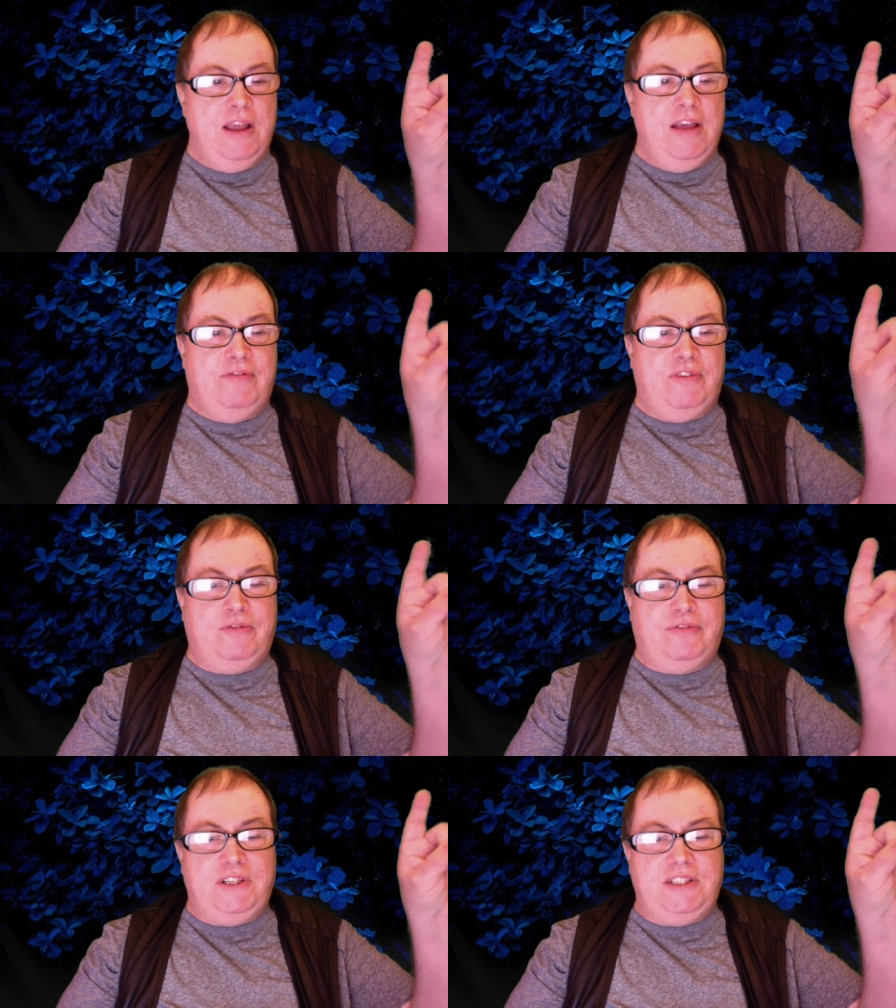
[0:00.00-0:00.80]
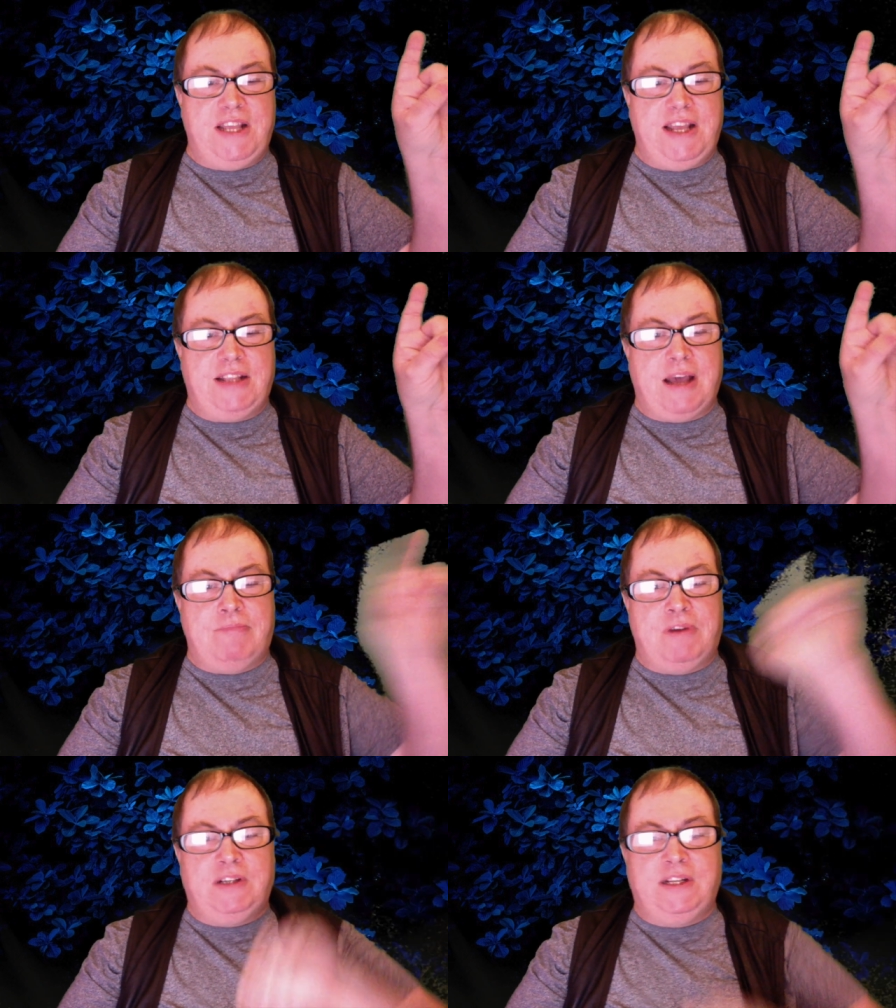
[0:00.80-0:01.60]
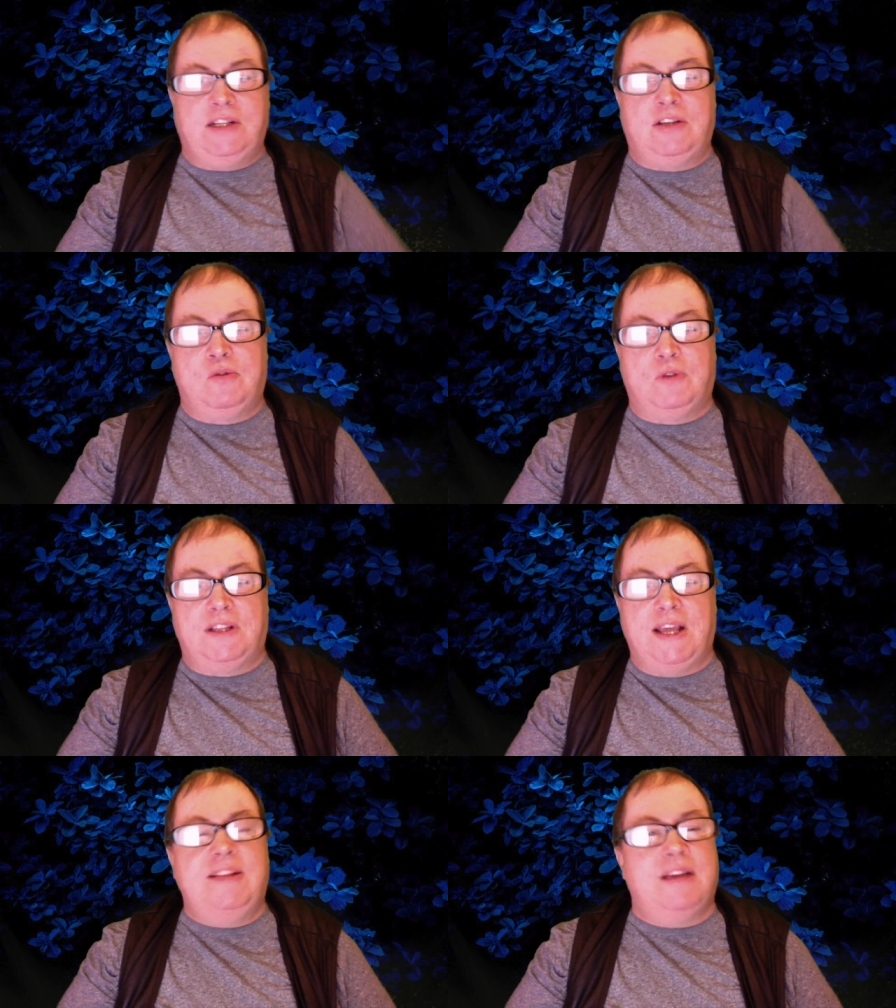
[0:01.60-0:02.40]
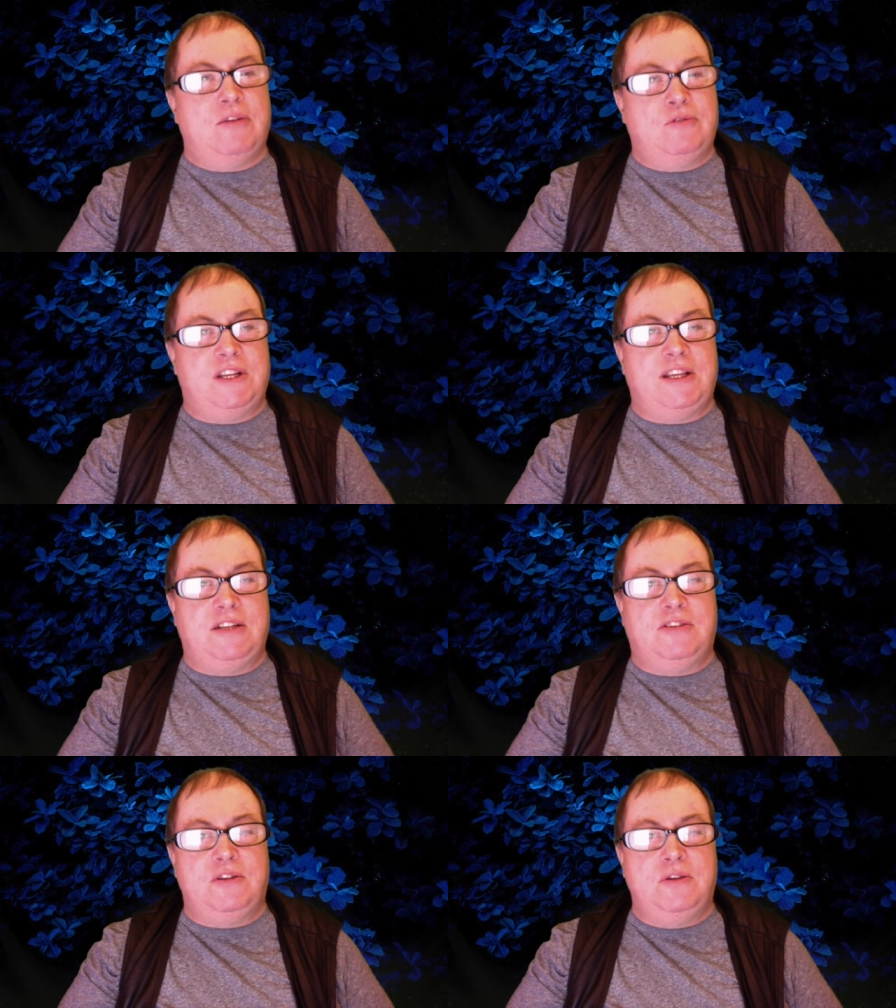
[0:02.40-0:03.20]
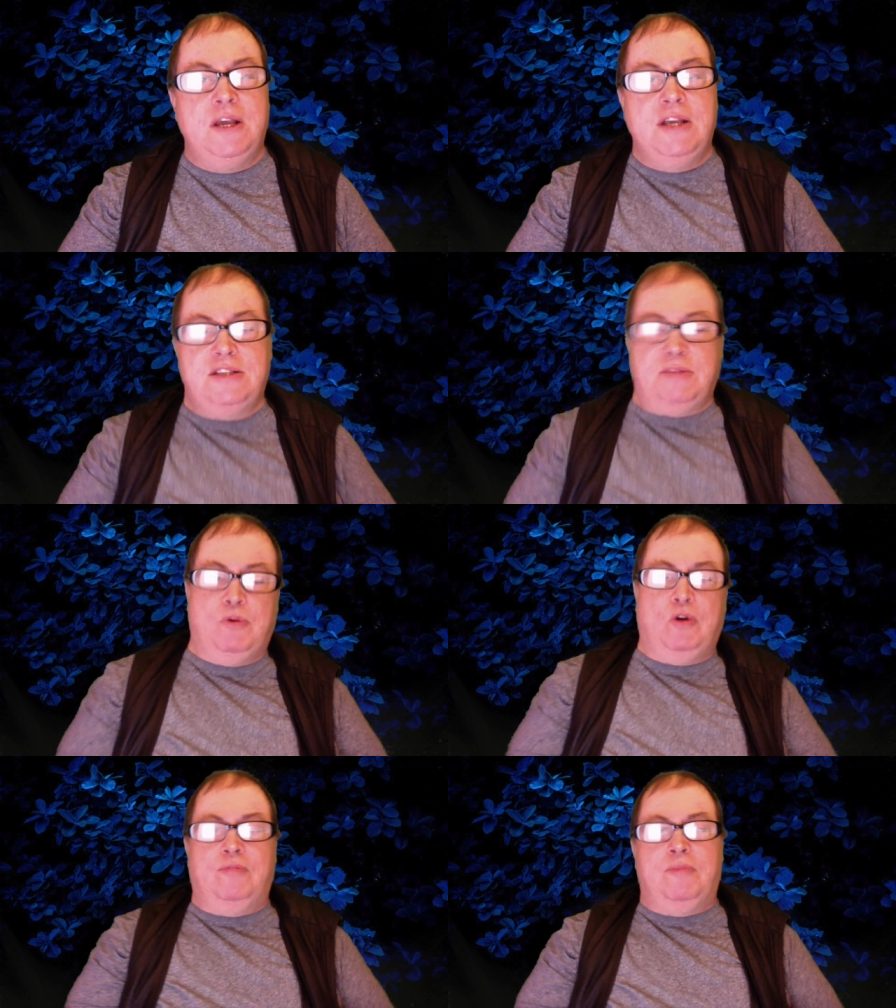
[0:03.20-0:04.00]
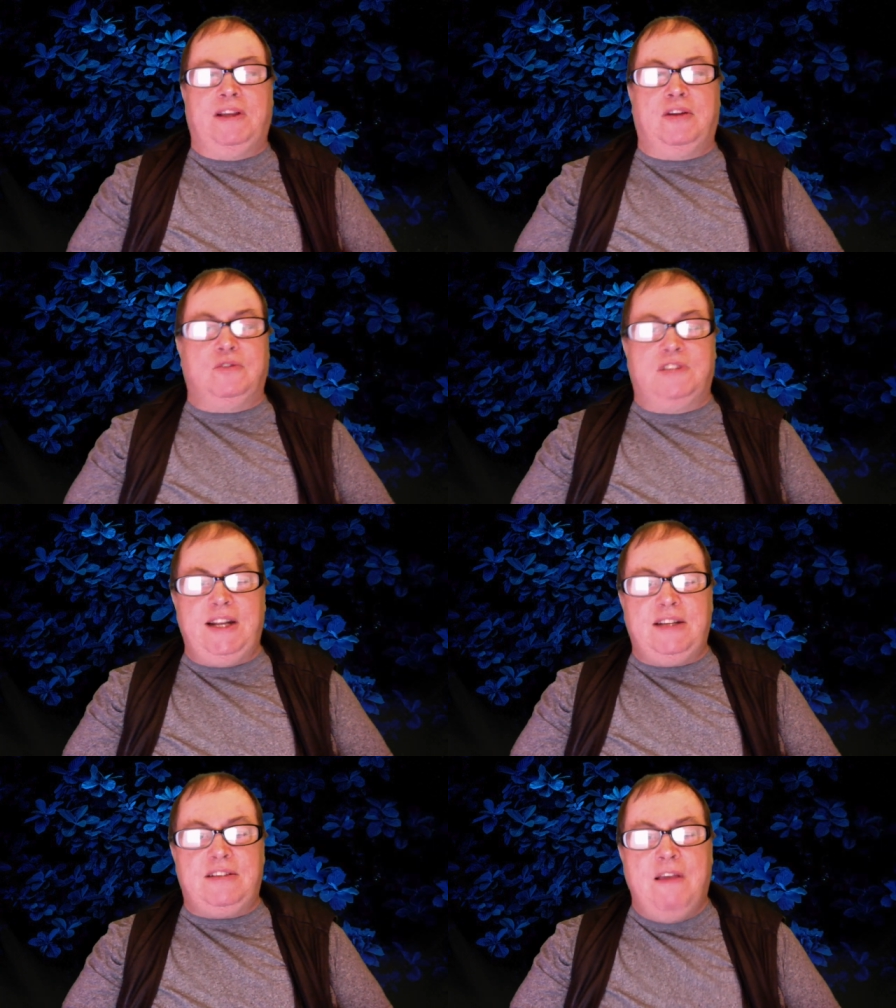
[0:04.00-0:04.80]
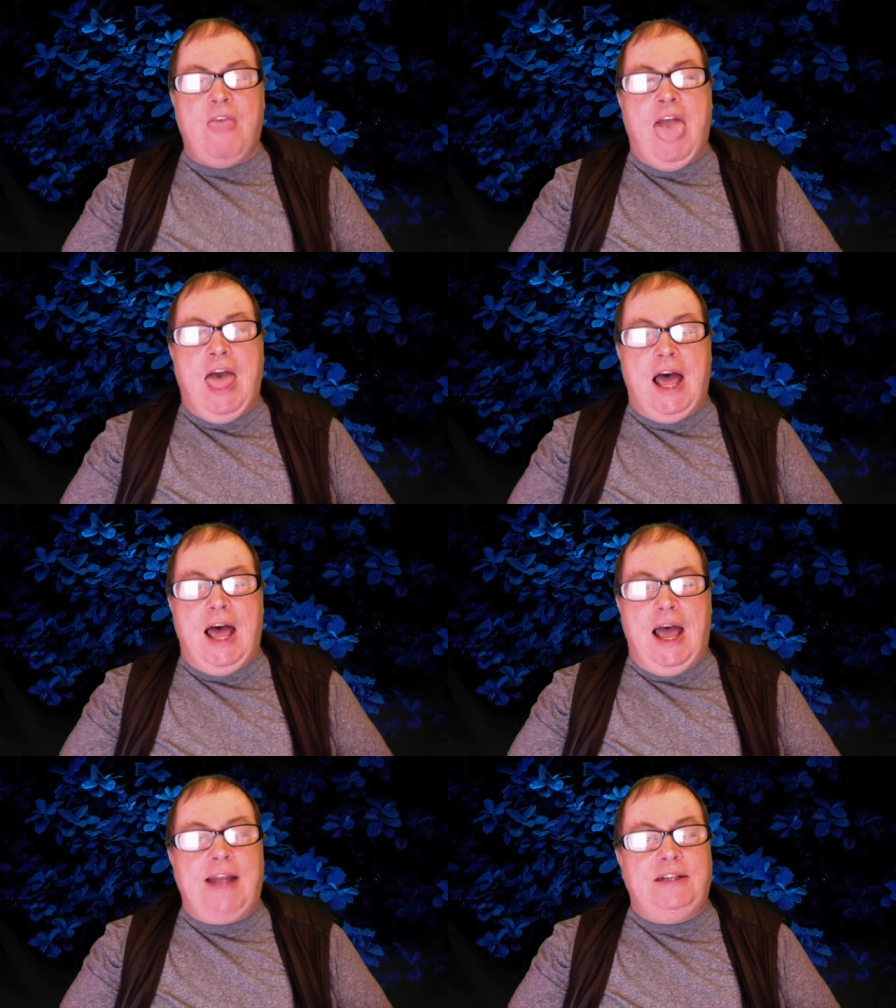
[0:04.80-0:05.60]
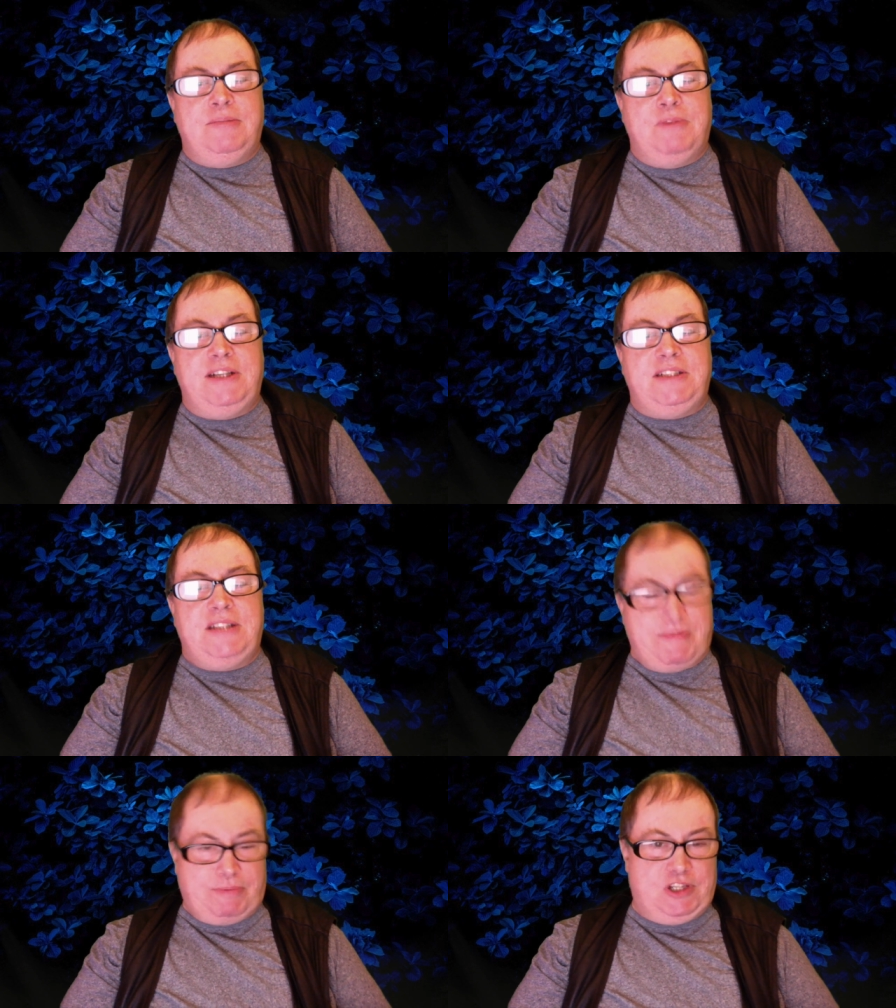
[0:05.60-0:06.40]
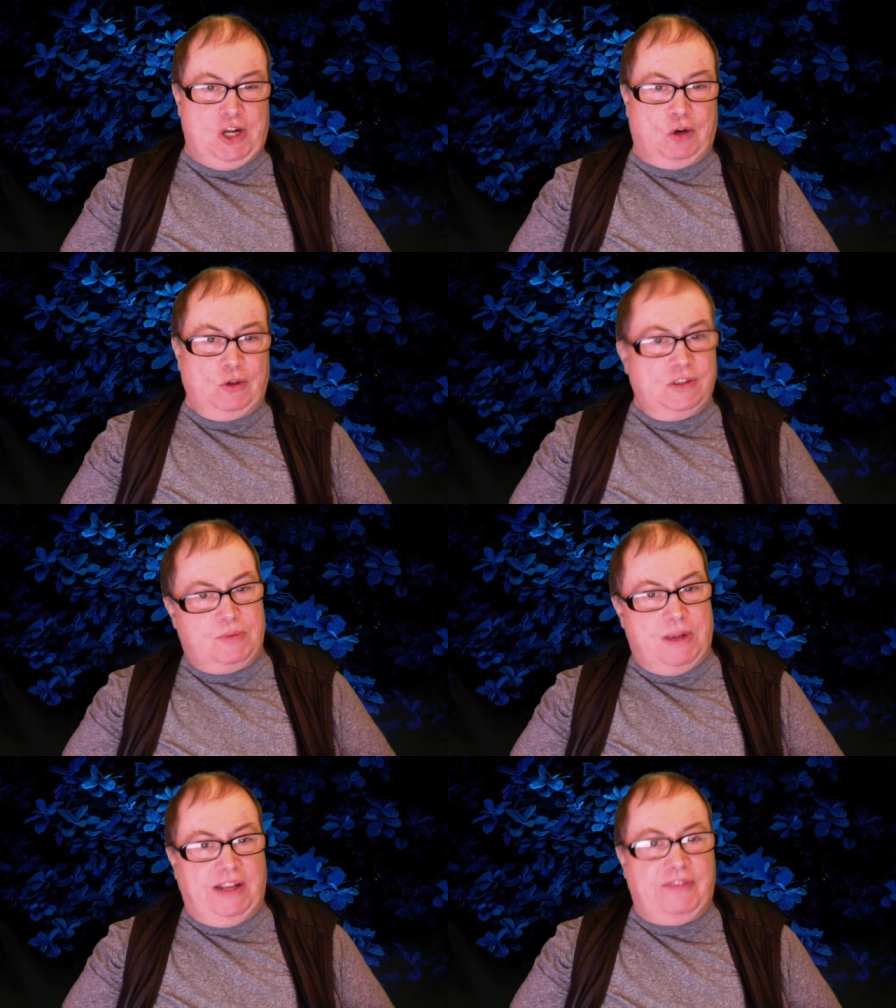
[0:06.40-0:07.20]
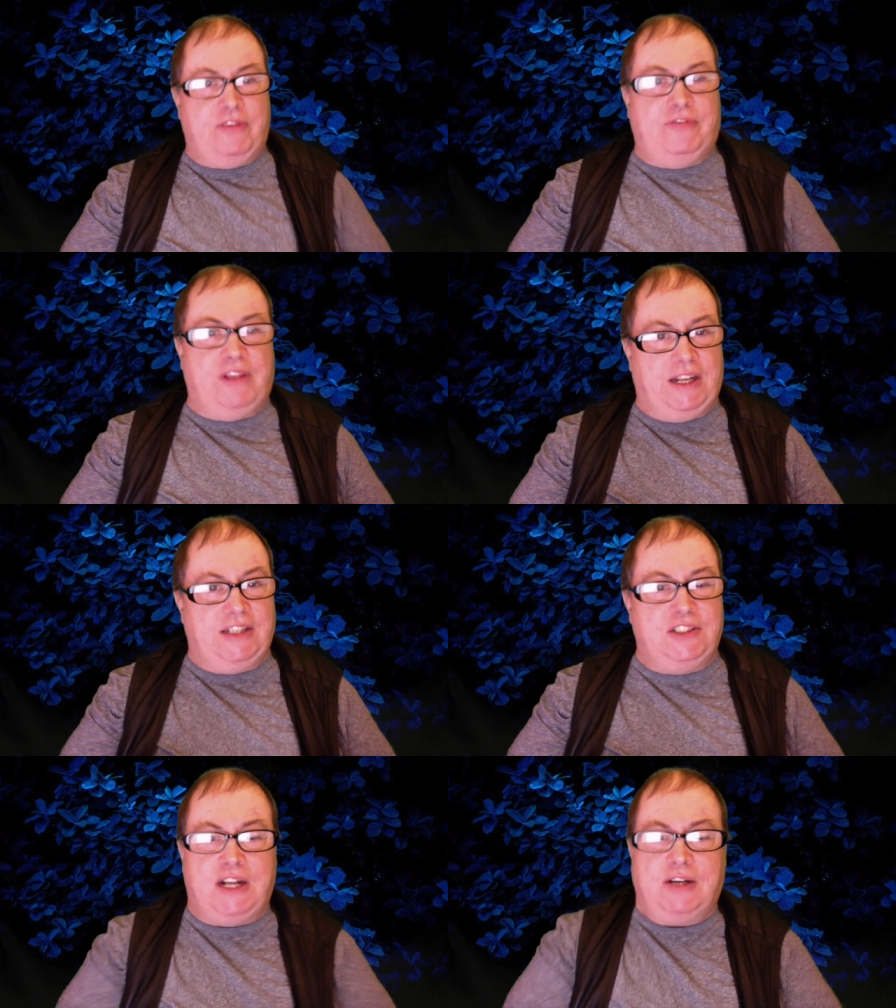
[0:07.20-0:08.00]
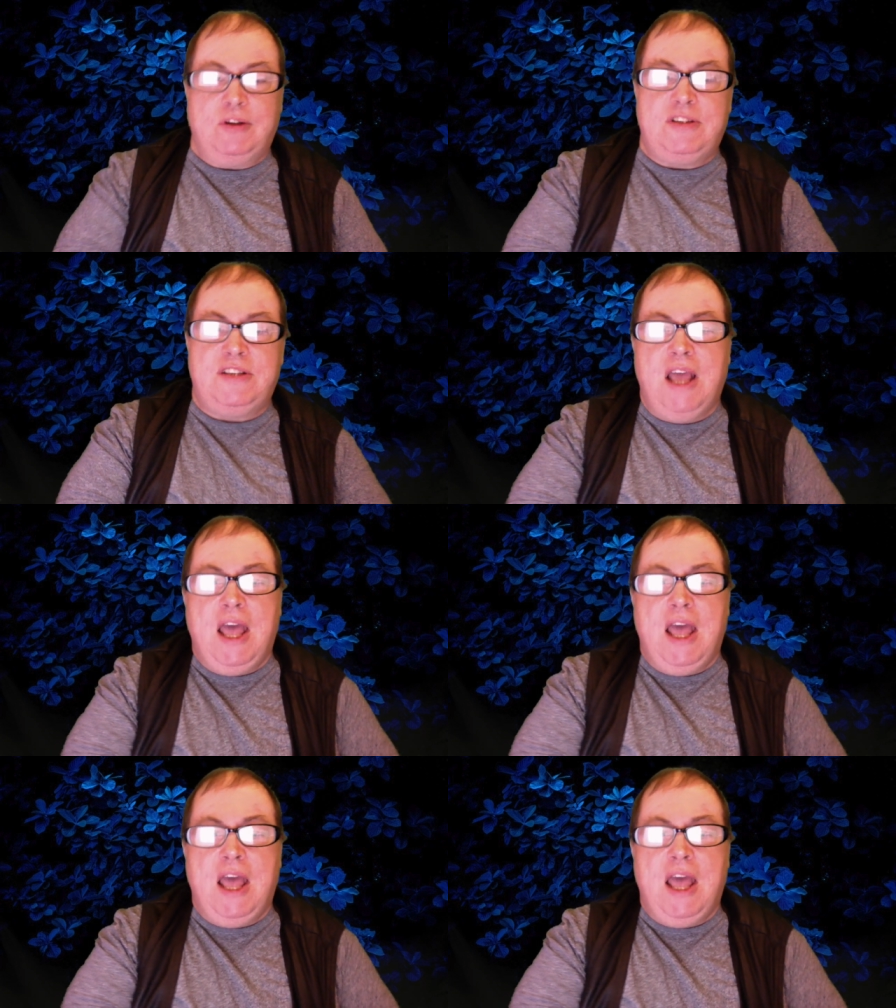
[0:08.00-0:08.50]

feel free to hit that button in the corner there. That'll take you to some more of my content, and to my tip jar as well, if you're feeling generous.